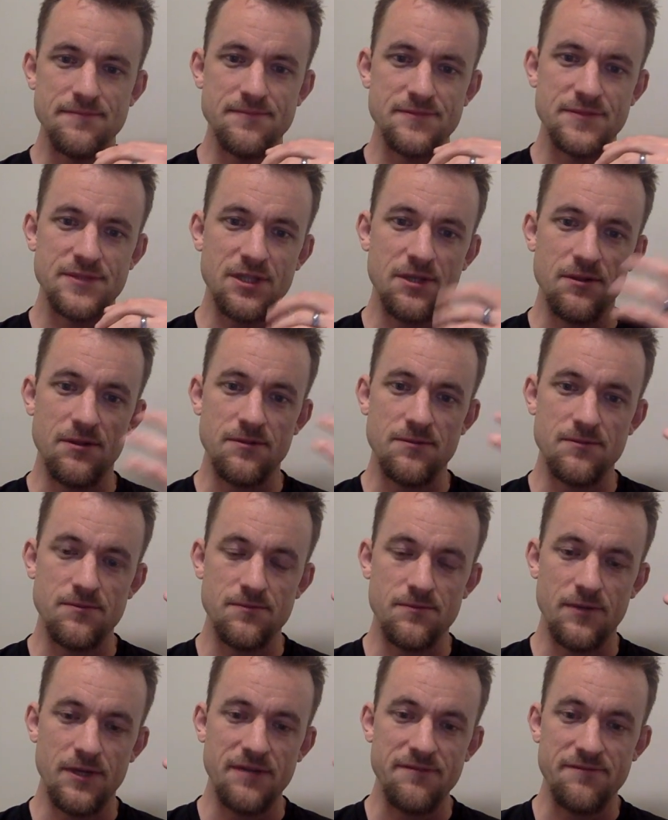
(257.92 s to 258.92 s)
So
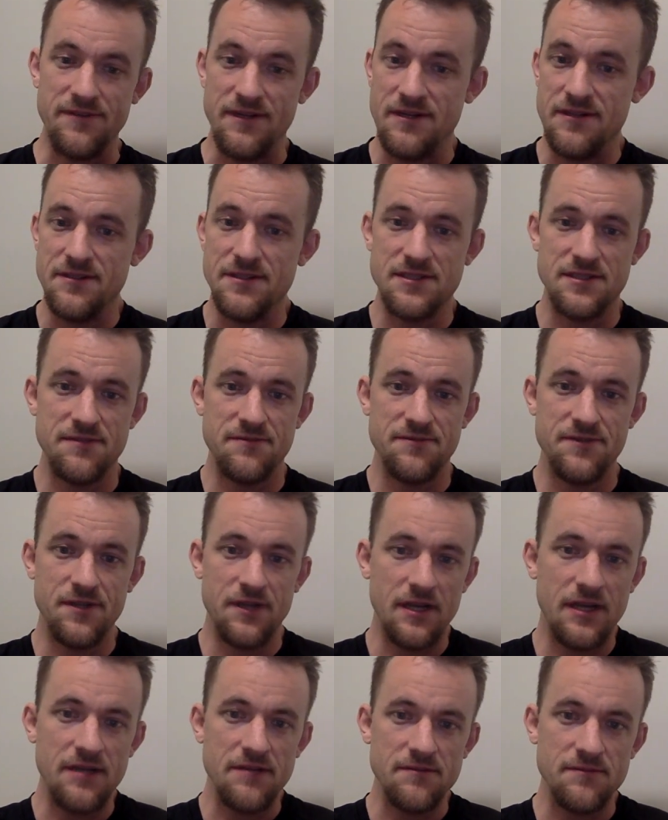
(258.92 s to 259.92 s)
what I found is if you
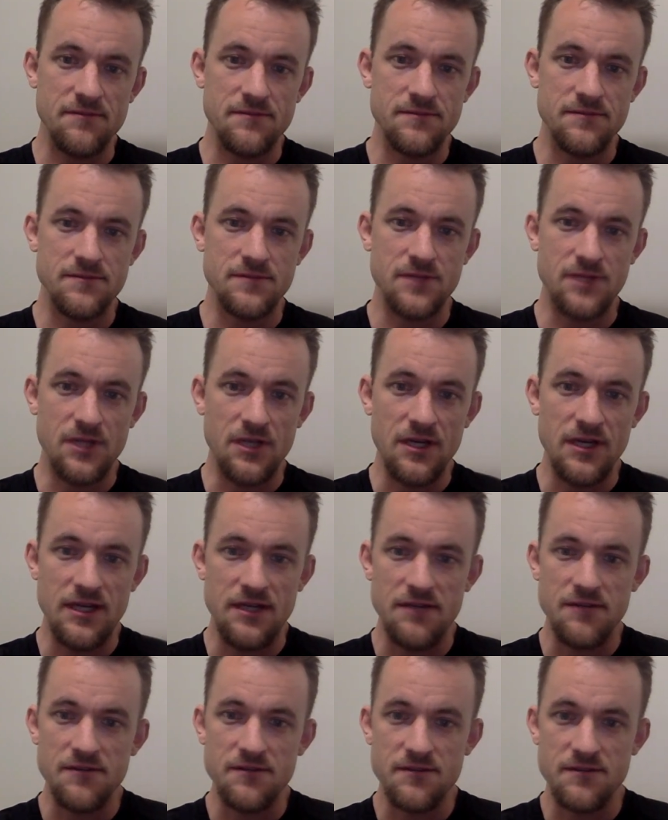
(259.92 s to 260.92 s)
can get good
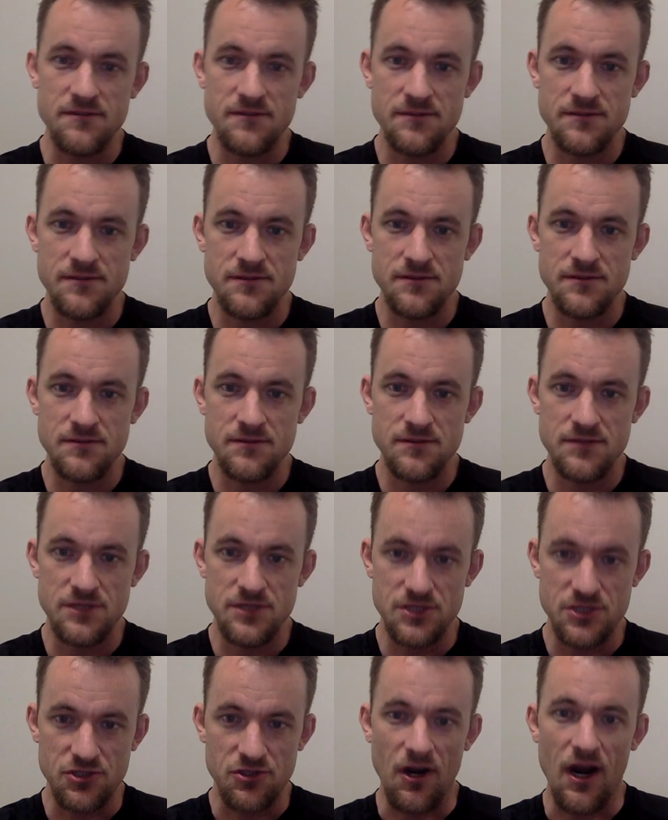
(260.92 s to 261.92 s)
at
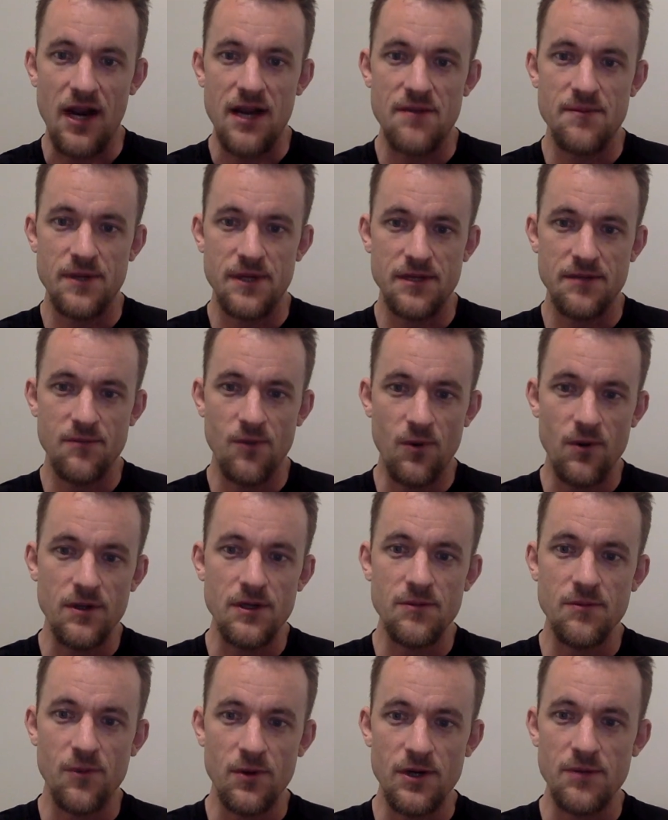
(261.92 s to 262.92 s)
describing more
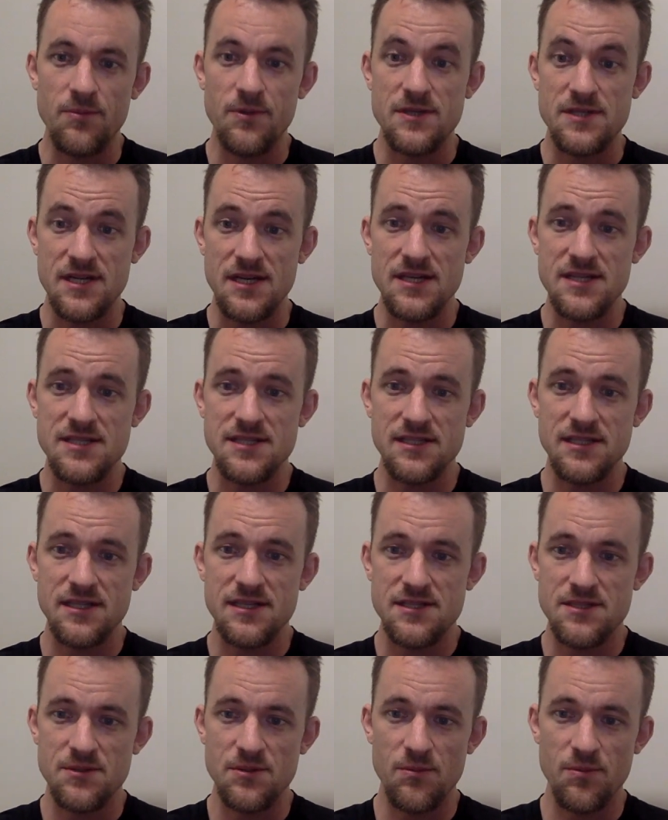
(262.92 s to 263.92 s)
and more precisely
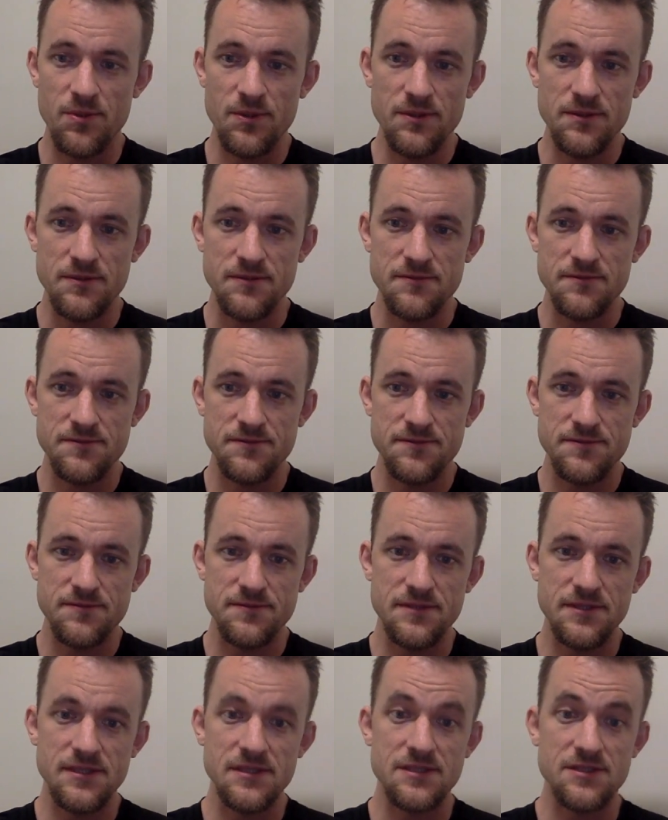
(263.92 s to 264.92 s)
as you improve
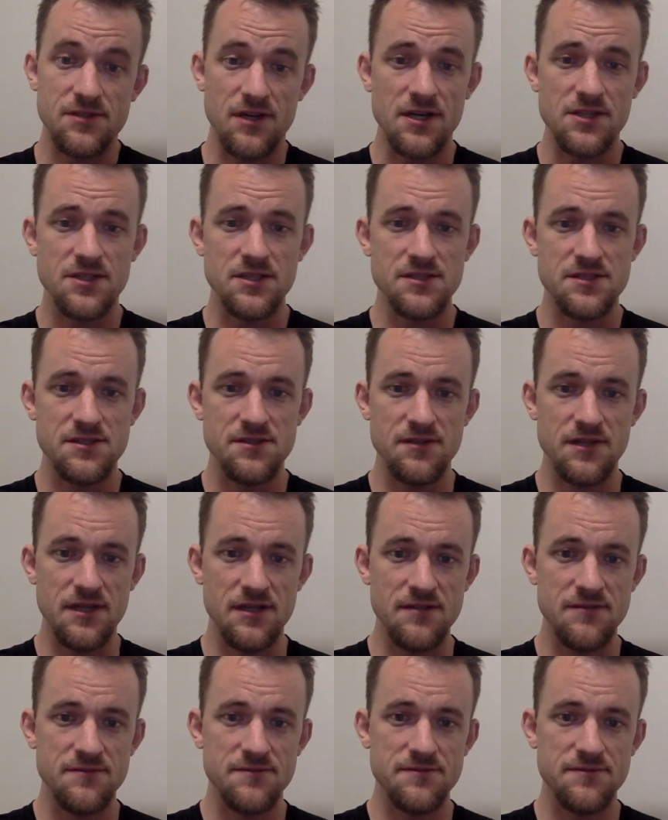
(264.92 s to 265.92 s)
the instructions you
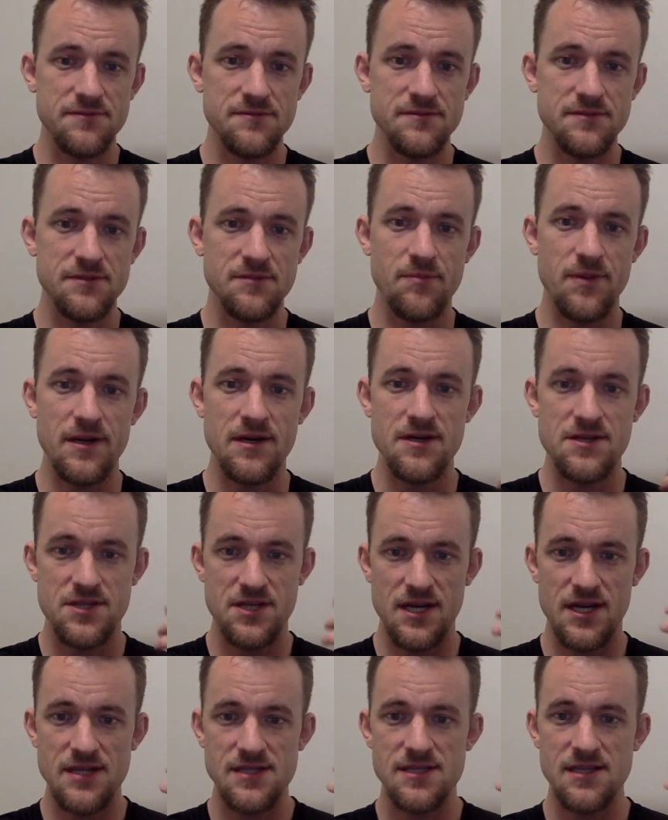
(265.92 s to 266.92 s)
give, the better
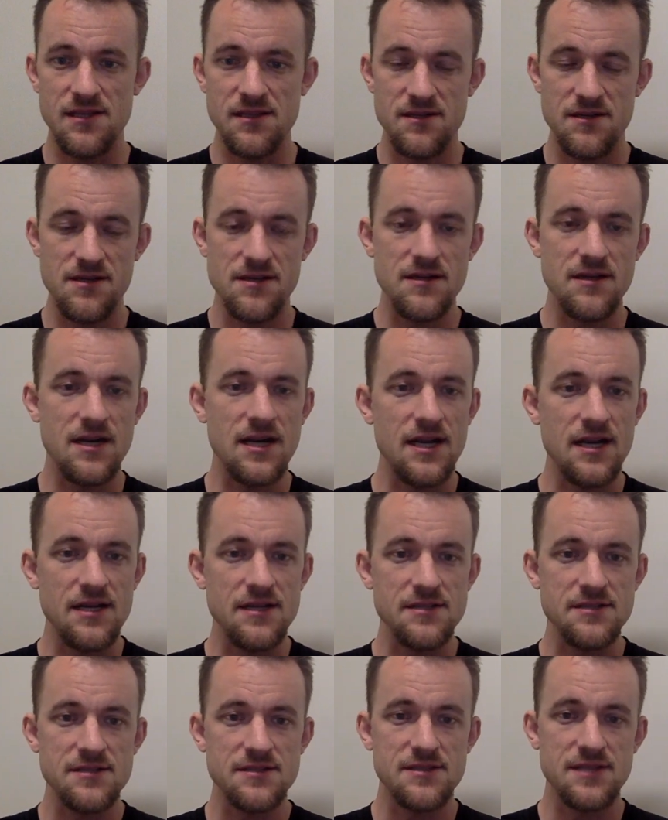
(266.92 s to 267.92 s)
chance the learner
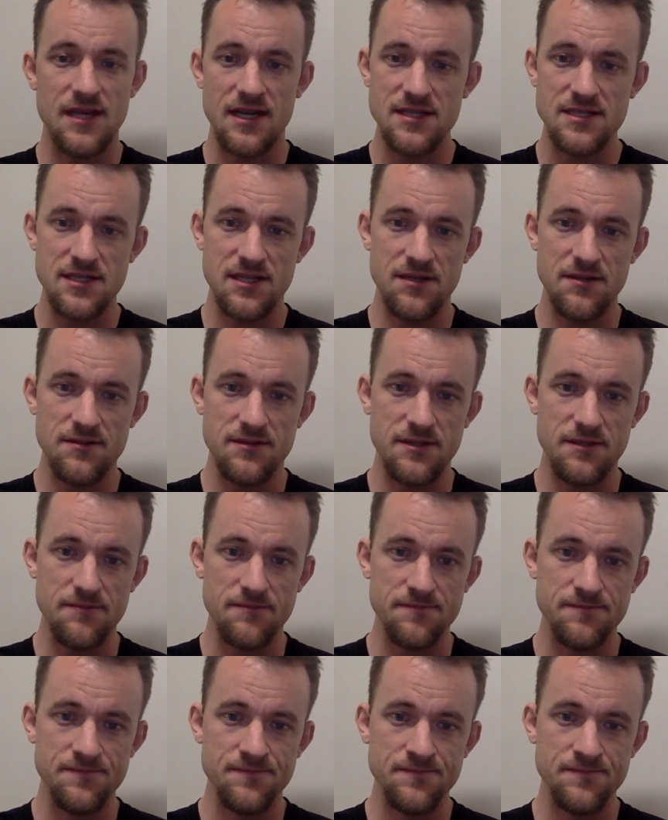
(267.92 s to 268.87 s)
has to execute them.